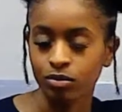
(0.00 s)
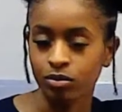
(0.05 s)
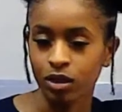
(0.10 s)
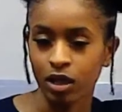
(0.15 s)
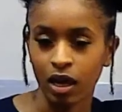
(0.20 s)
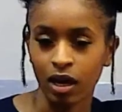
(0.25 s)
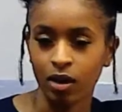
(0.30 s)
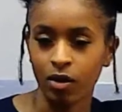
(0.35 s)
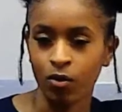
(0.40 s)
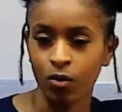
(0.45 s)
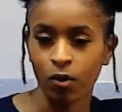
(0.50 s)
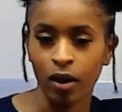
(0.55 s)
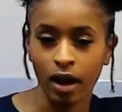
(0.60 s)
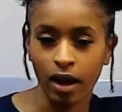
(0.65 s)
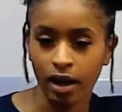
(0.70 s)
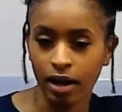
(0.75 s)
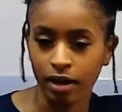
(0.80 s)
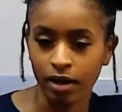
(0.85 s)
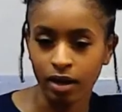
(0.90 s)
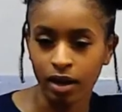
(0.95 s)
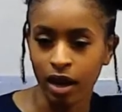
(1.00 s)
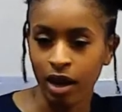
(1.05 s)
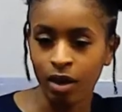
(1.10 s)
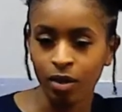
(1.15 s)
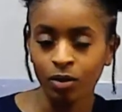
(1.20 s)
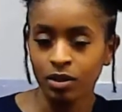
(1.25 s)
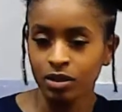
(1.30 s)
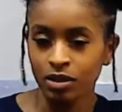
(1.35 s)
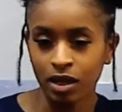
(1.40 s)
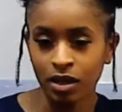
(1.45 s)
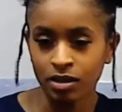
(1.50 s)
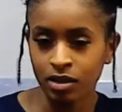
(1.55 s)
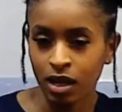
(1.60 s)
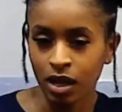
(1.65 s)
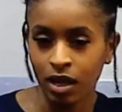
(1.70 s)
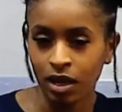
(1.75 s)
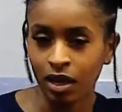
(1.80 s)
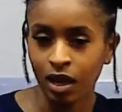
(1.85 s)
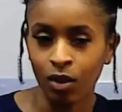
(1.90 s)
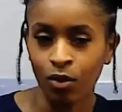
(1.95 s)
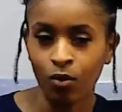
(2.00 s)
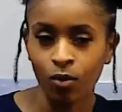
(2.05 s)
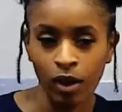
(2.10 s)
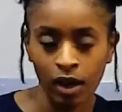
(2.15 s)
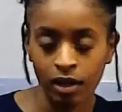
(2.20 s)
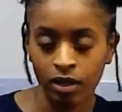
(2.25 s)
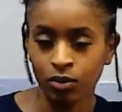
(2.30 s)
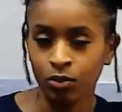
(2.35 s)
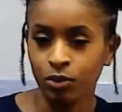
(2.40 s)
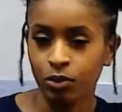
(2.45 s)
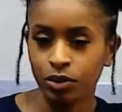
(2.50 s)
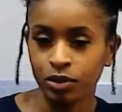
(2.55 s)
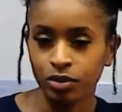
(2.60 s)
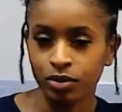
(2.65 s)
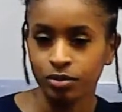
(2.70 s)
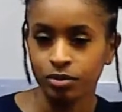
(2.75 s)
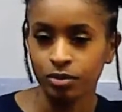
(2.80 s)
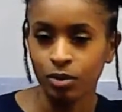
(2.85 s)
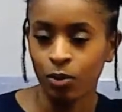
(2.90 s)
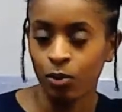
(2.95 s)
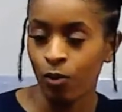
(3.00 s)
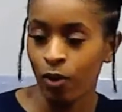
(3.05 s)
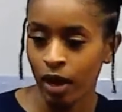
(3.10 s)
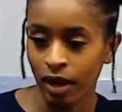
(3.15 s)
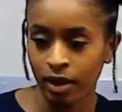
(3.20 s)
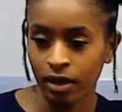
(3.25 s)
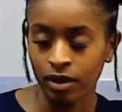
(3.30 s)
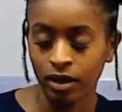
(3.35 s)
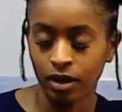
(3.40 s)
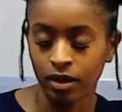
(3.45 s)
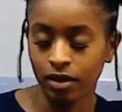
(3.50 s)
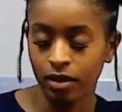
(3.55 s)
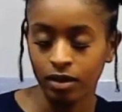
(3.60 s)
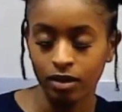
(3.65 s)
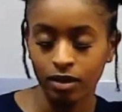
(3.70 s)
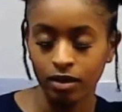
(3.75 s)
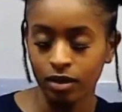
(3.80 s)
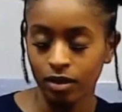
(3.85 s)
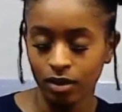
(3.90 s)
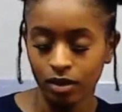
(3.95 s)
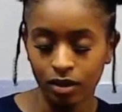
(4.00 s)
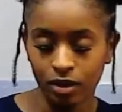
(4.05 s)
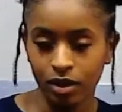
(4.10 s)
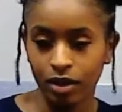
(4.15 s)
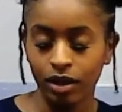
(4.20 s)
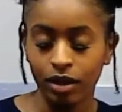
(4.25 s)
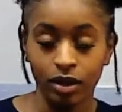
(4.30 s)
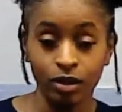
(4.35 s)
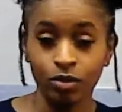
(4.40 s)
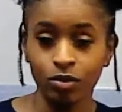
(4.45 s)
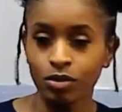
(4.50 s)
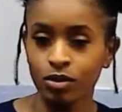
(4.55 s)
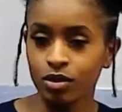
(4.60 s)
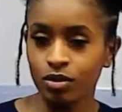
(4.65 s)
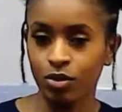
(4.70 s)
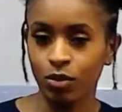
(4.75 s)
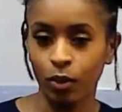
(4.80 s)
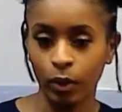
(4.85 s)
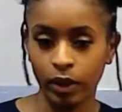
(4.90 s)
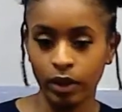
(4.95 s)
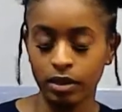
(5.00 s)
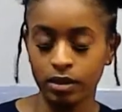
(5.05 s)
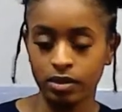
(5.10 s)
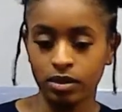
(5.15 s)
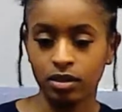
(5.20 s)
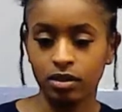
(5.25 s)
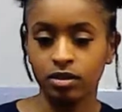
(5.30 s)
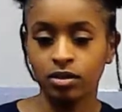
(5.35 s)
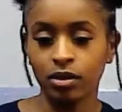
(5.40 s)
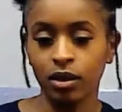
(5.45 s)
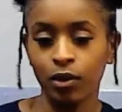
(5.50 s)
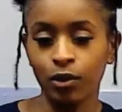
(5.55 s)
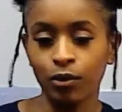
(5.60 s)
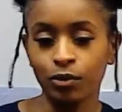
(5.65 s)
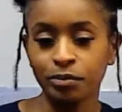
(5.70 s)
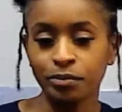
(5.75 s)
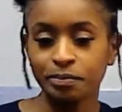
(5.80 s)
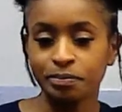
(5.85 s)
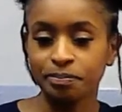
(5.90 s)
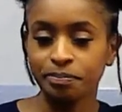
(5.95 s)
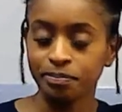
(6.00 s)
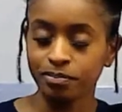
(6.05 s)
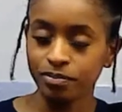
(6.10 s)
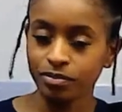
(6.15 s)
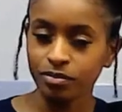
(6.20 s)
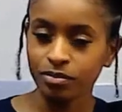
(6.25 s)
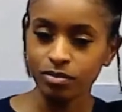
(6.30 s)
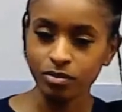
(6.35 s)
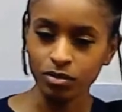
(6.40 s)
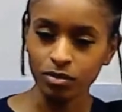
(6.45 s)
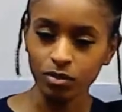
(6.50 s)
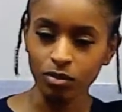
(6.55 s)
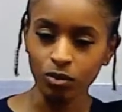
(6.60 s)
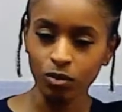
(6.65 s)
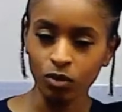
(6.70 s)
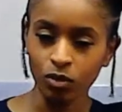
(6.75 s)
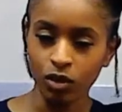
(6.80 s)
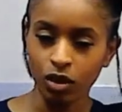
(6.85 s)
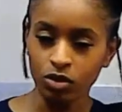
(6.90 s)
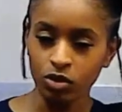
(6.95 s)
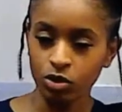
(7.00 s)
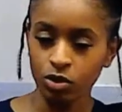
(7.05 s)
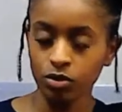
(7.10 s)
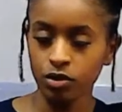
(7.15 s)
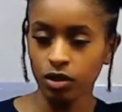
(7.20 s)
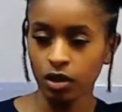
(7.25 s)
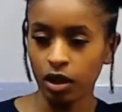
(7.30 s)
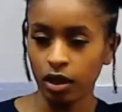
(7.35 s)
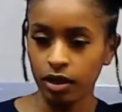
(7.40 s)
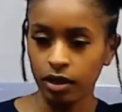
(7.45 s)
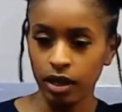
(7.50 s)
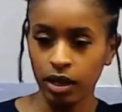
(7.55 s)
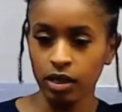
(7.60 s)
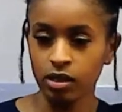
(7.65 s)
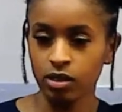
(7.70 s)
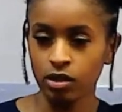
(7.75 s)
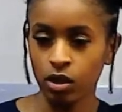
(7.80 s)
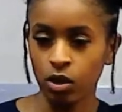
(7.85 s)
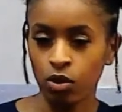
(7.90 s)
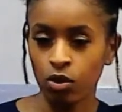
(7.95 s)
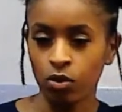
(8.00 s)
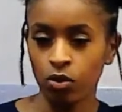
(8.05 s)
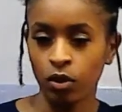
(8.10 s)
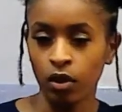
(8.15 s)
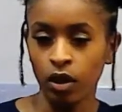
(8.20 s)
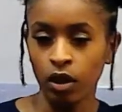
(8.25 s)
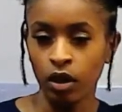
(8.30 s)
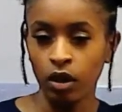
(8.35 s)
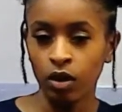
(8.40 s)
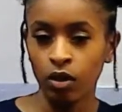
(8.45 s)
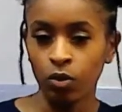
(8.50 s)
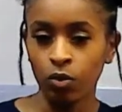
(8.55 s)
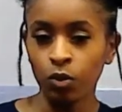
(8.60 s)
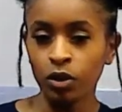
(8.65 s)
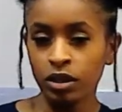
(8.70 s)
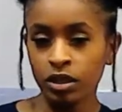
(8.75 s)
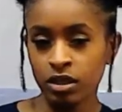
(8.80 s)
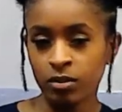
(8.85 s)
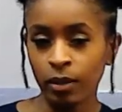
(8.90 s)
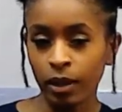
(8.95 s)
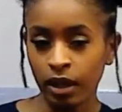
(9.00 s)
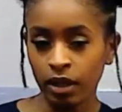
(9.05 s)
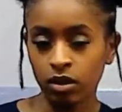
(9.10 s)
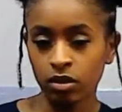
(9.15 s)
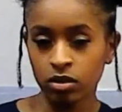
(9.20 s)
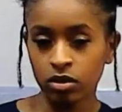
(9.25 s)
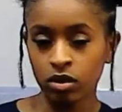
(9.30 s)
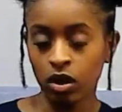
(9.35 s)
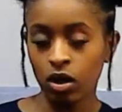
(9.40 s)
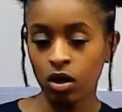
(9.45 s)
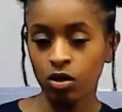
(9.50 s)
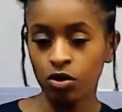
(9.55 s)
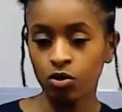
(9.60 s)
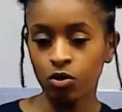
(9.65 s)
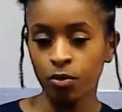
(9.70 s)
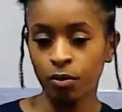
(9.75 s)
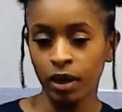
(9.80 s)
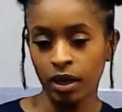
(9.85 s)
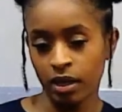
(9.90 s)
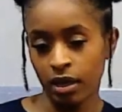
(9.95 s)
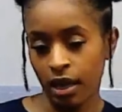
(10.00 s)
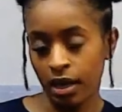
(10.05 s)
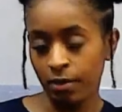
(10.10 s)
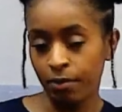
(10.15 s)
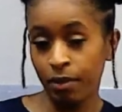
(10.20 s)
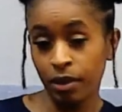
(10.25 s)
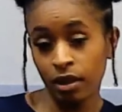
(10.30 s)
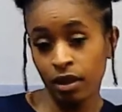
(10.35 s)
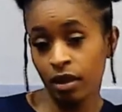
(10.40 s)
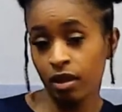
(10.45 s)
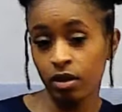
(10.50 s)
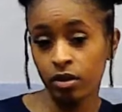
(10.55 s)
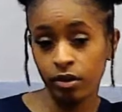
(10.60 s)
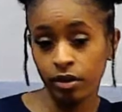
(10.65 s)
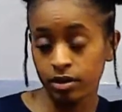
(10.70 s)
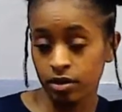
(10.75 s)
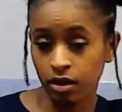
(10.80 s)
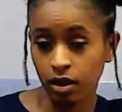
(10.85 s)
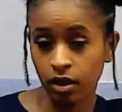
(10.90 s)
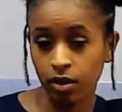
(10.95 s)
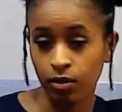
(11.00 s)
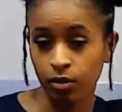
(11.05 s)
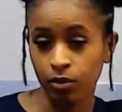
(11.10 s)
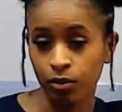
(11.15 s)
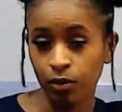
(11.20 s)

Like, why? I always ask God, like, why, Lord? Why? Like, it was crazy. So, she was like, yeah, so with this amount of assault, you may not be in here as long.